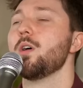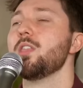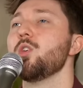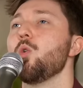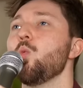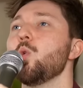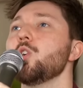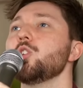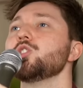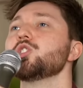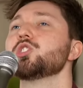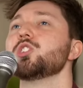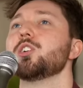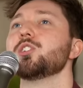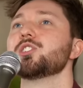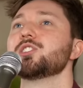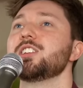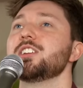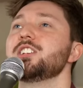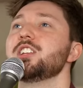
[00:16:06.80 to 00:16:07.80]
When the world
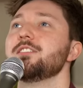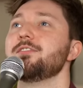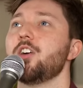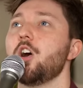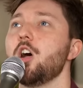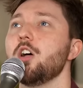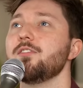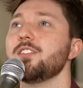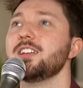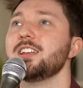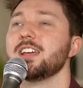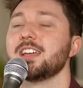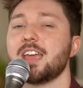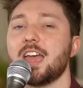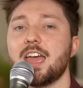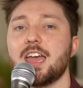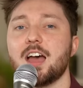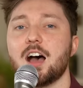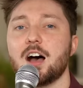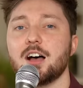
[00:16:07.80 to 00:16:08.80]
starts to devolve into
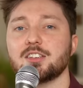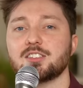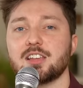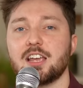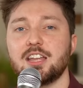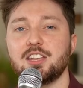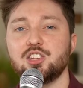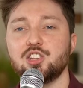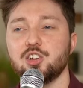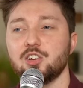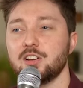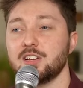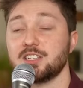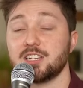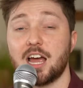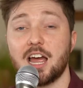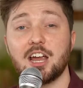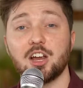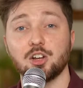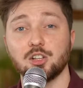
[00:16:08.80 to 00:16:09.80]
chaos and your
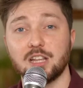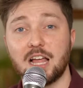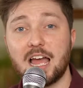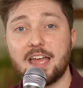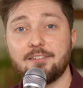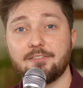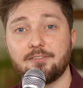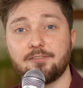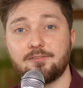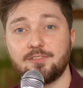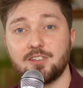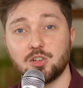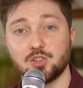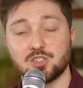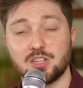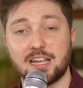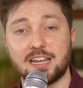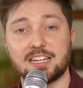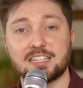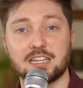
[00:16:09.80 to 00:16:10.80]
entire life
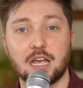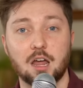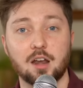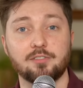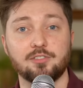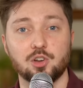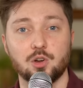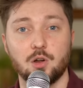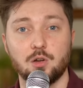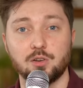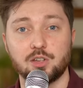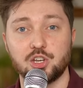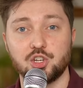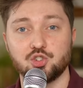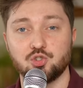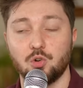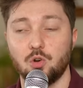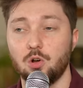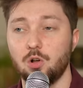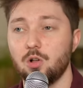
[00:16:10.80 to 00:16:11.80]
feels like it's out of your own
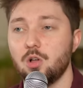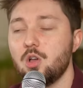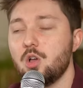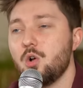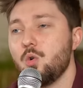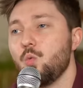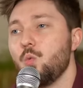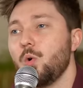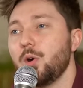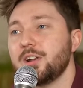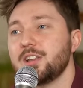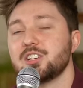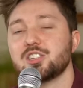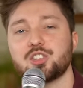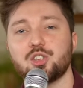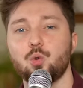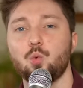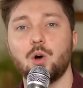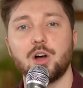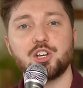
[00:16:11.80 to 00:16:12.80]
control, what
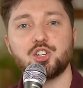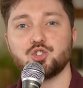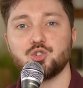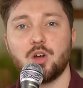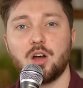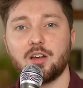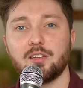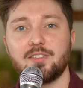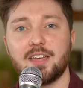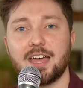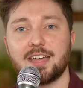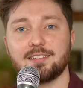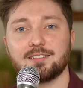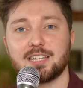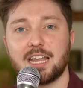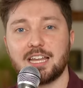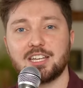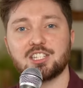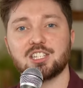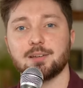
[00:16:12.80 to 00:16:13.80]
is the one drug that
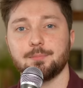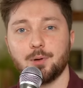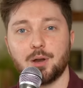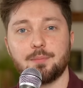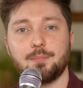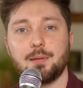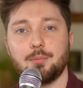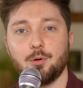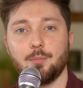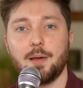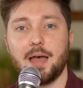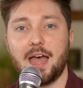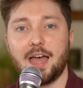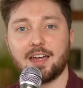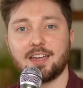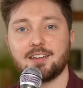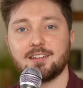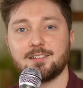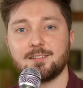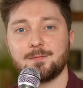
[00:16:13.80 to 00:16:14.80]
tends to bring people
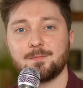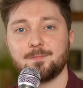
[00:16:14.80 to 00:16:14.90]
back?